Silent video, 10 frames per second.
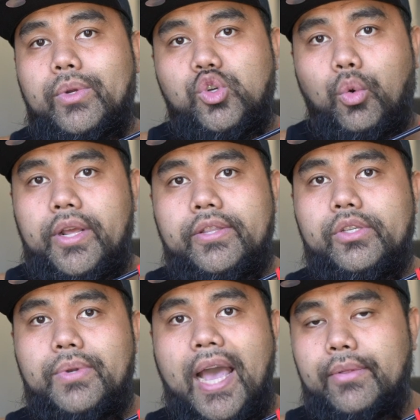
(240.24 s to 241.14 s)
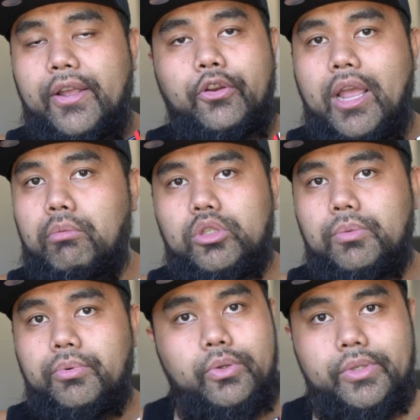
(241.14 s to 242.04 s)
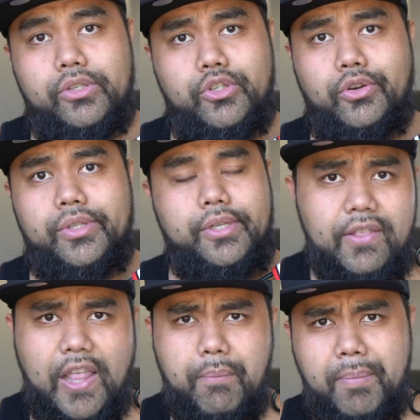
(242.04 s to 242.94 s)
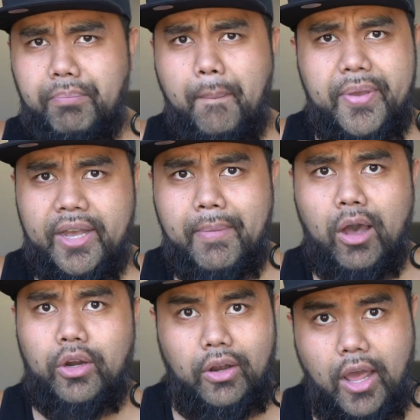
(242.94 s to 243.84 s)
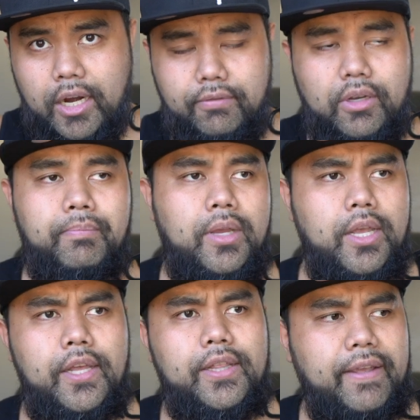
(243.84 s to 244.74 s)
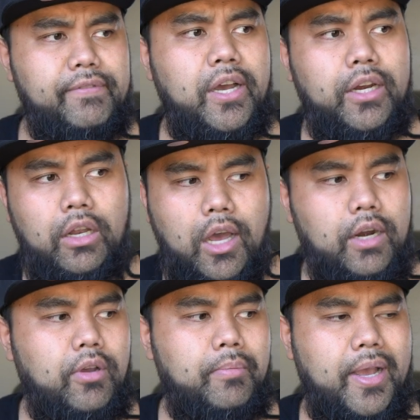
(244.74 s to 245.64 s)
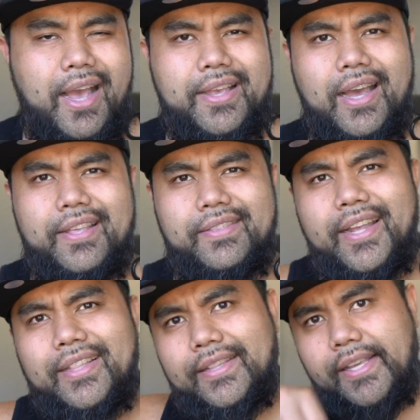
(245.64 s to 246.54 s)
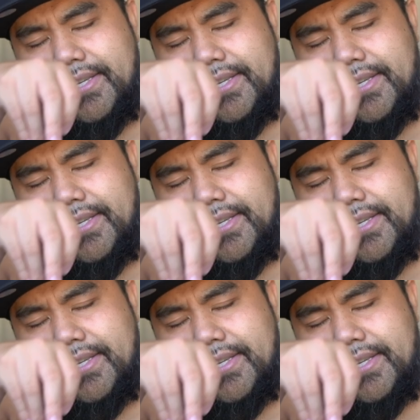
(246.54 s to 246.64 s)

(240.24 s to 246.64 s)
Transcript: with Jordan, so now they are able to produce his jersey. They've been pumping them out, a lot of them. They've done a lot of them. I think that they